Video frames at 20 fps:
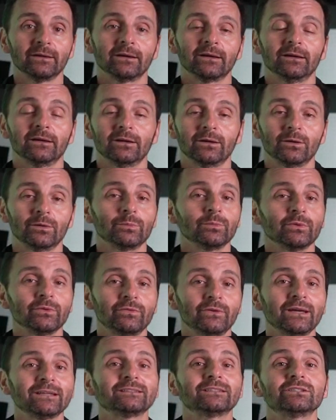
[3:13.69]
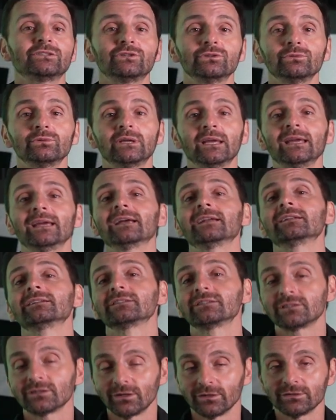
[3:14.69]
The fact that you can't
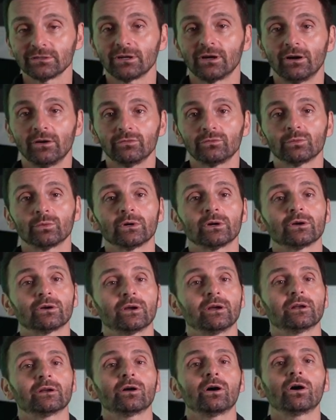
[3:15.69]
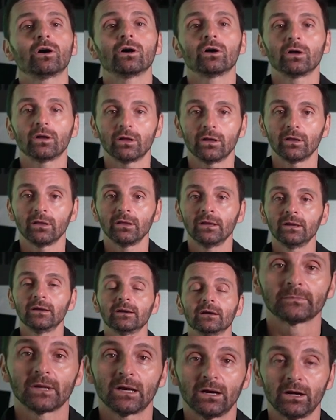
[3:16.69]
install software at all
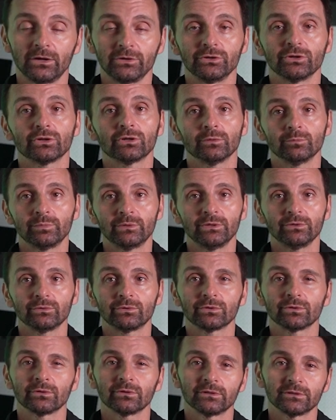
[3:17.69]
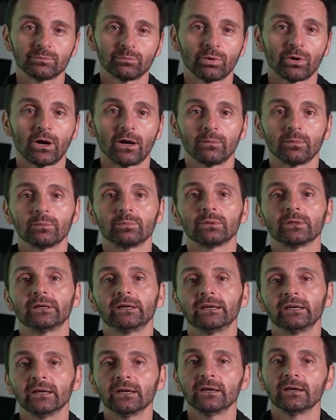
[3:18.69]
on your computer is
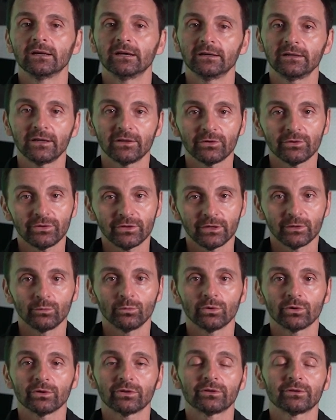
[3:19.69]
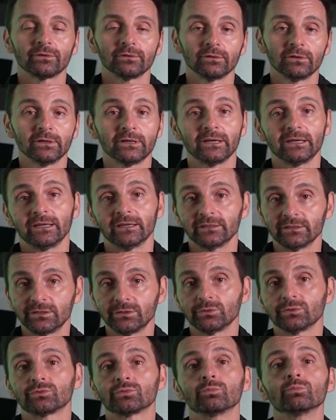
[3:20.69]
probably another thing worth looking
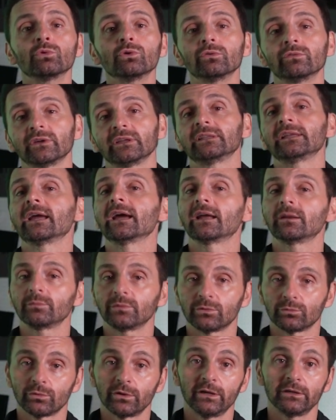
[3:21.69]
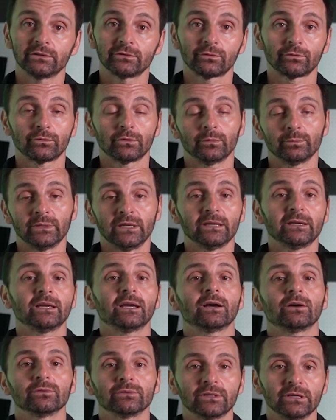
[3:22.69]
into, is removing the admin rights from the
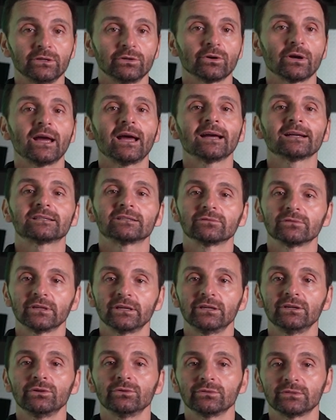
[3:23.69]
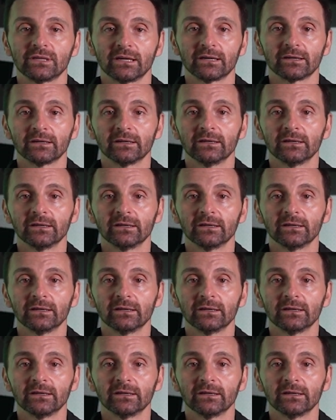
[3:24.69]
account that you're actively using.